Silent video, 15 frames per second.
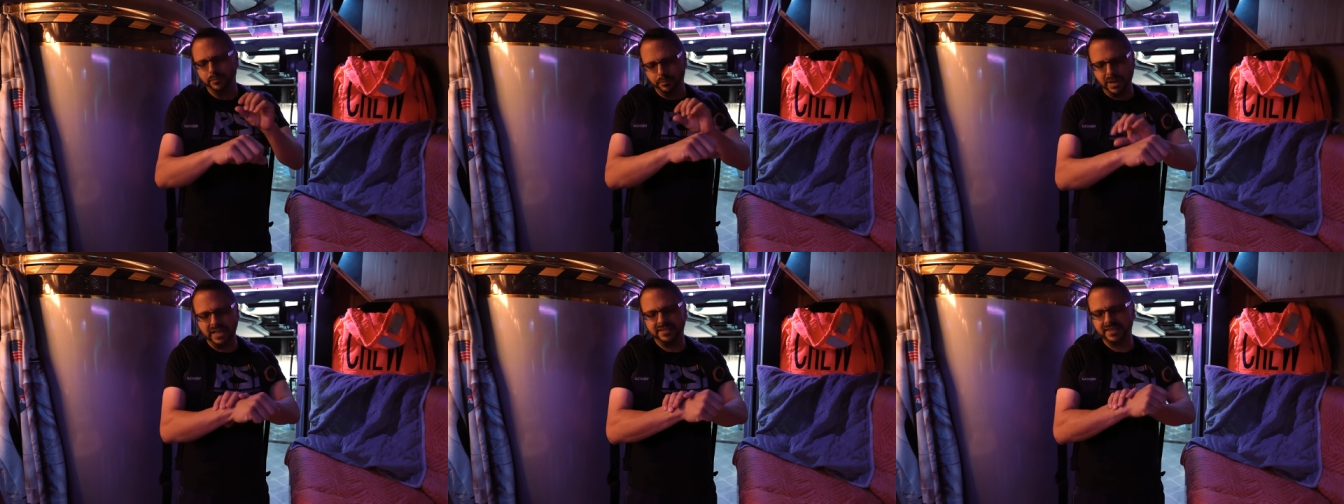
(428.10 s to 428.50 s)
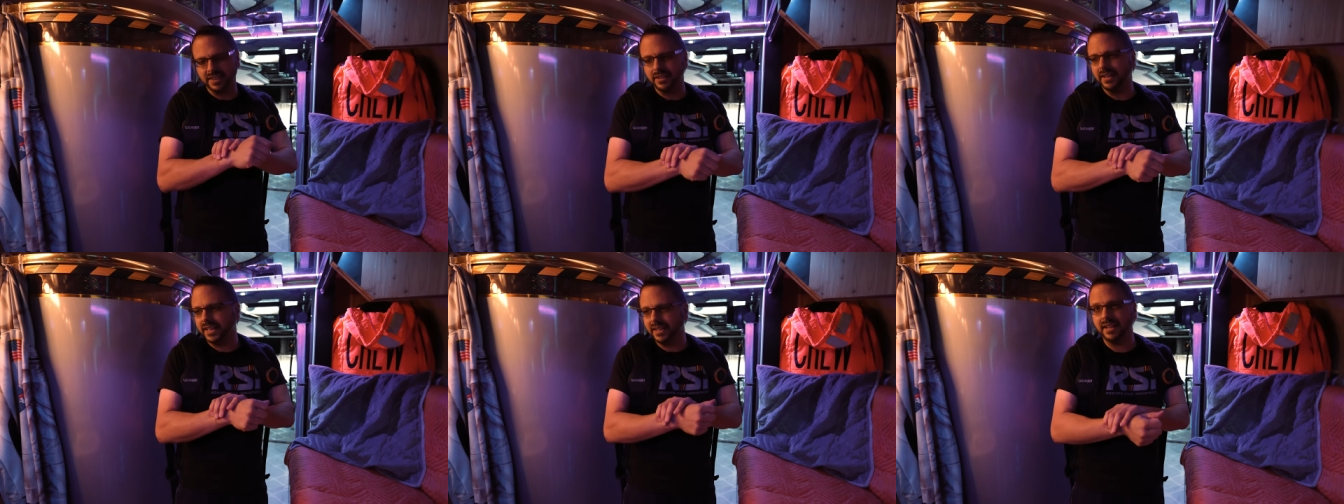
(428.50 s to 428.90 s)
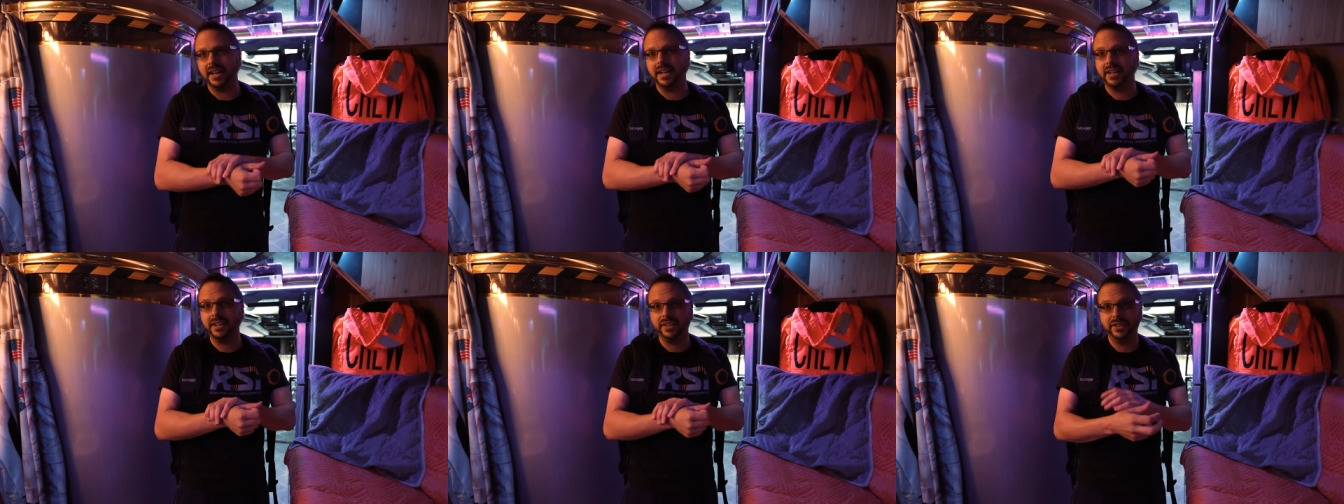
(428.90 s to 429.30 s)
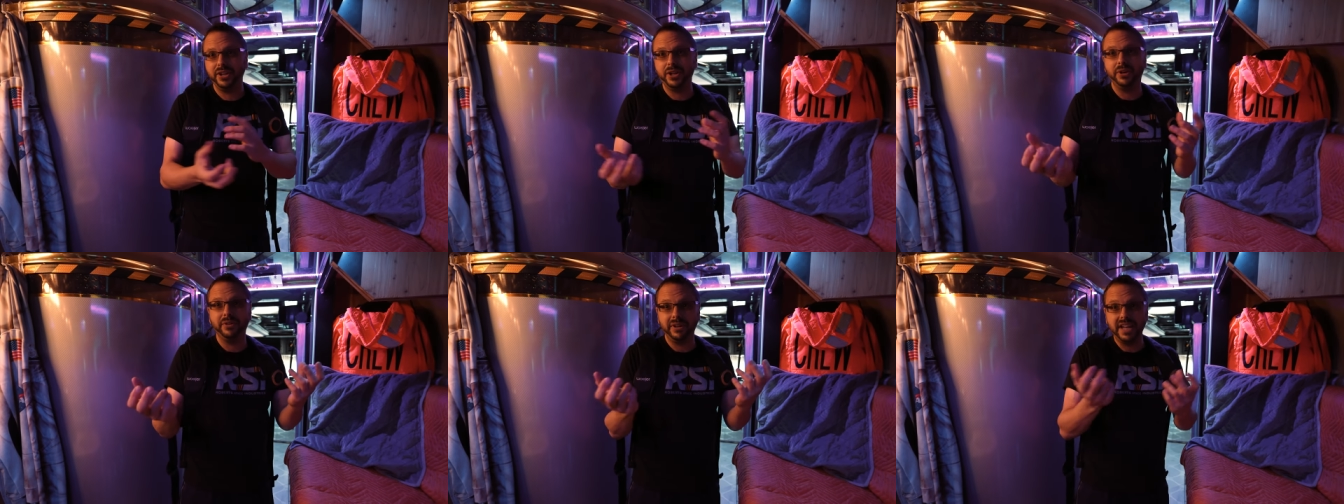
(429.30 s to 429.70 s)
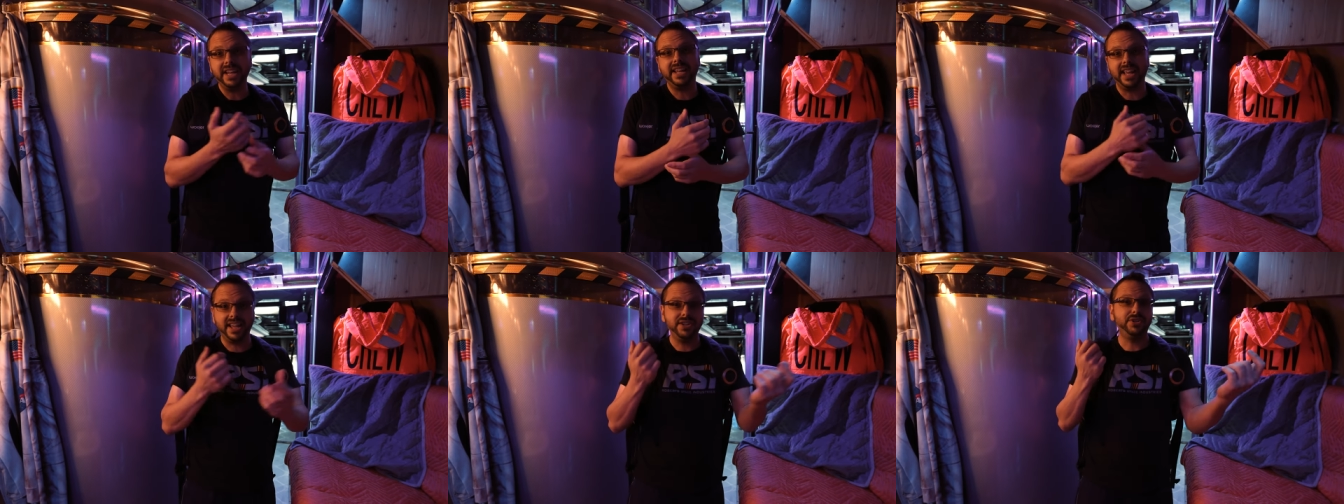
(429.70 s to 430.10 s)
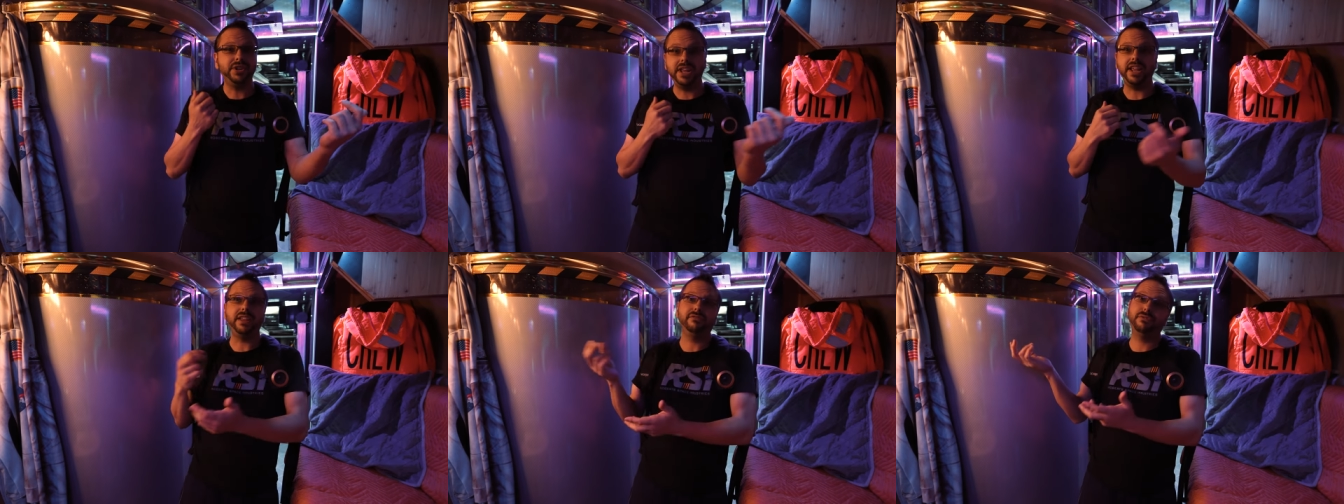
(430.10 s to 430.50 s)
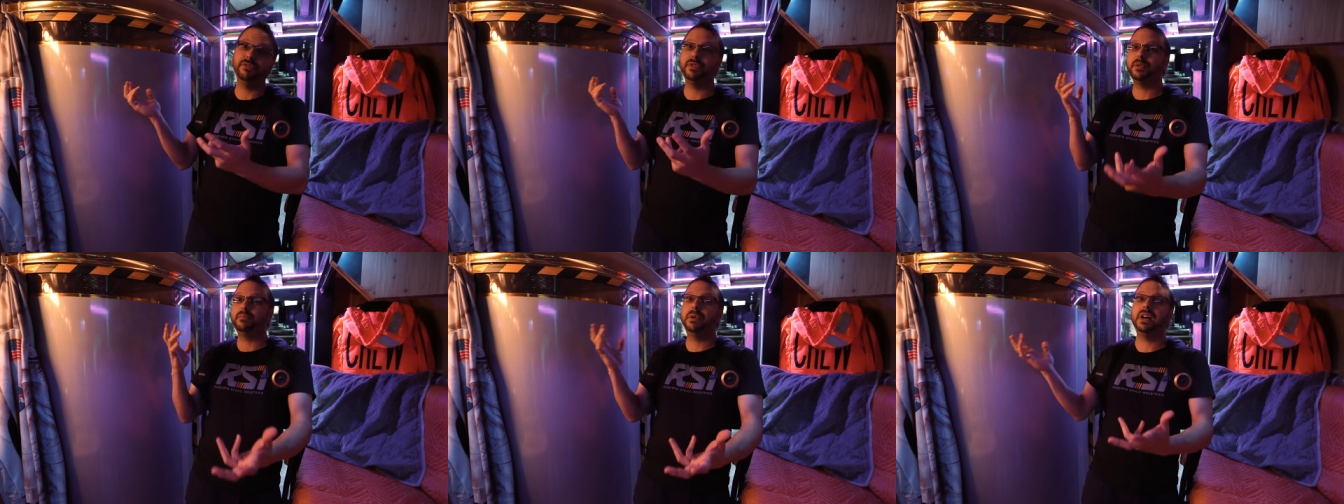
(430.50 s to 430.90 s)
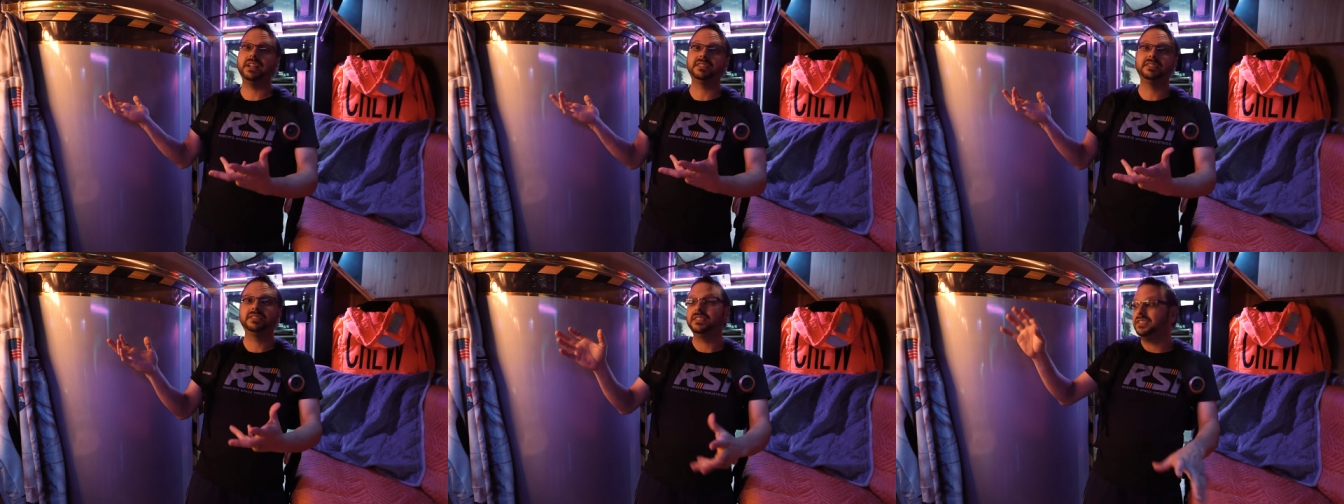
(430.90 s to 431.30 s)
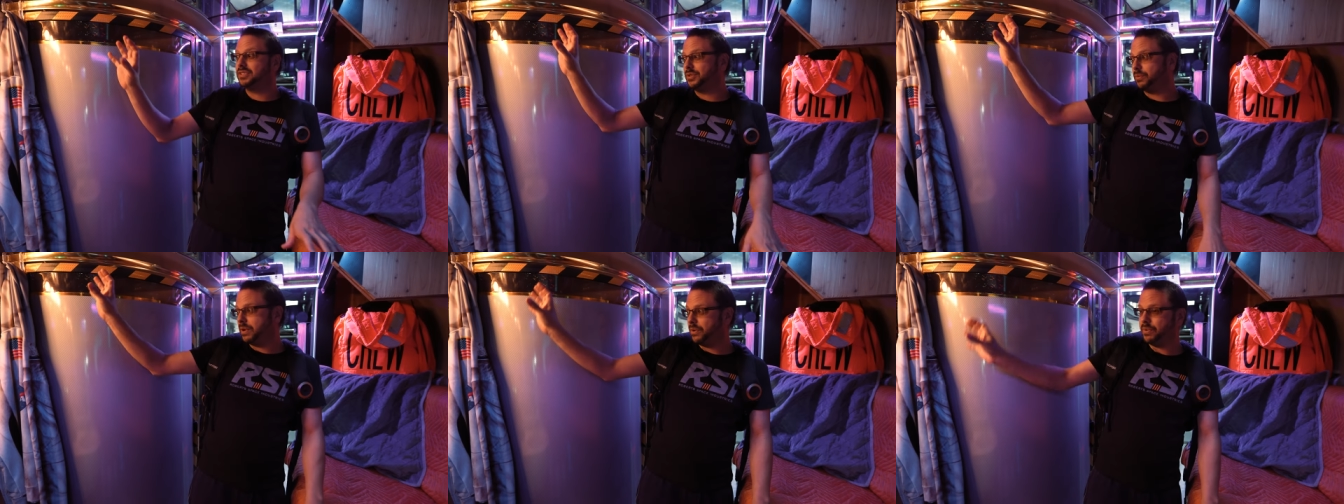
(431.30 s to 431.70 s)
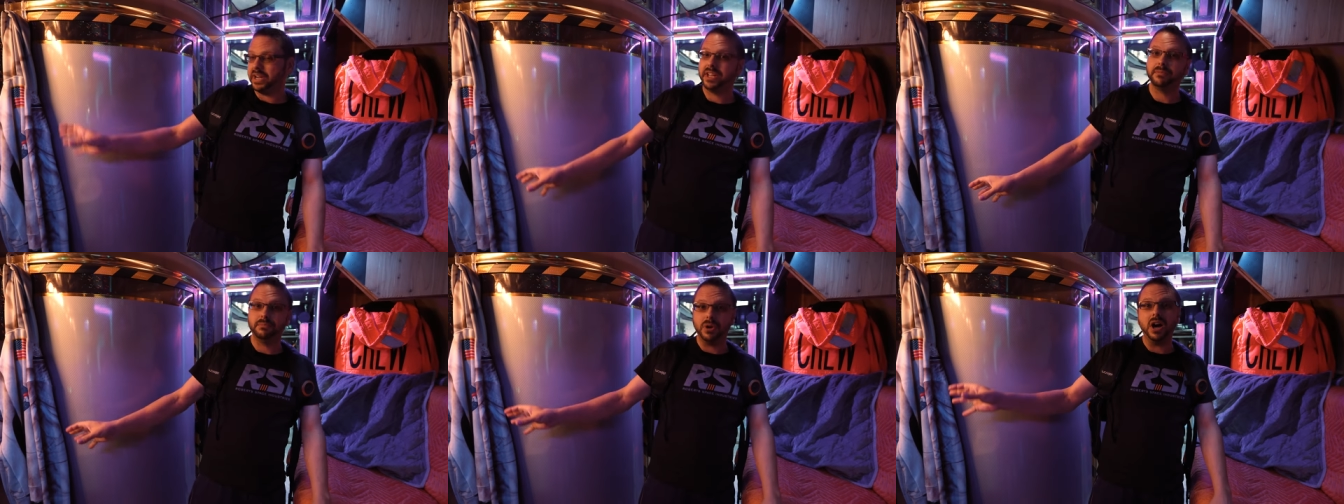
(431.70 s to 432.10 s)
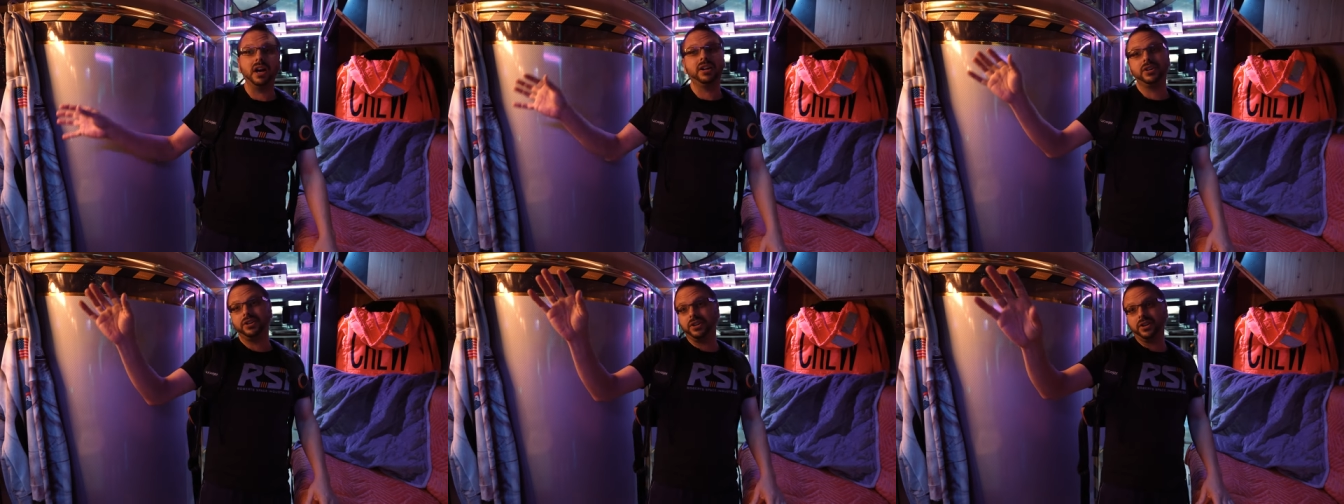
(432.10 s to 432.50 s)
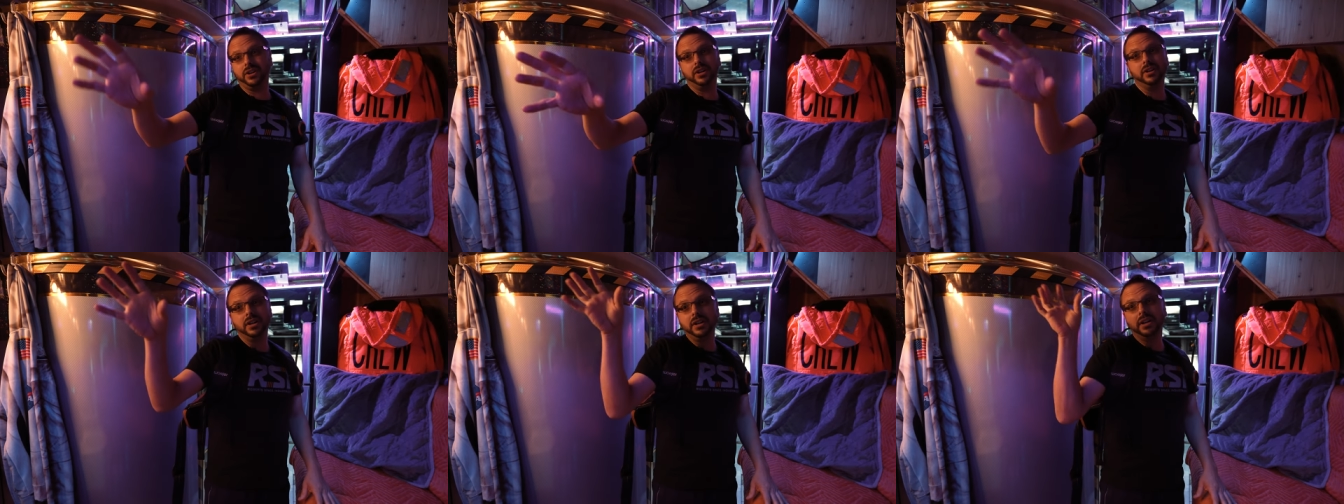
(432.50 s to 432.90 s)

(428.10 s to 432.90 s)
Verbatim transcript: Basically like, you know, EKG for the bus to where we could monitor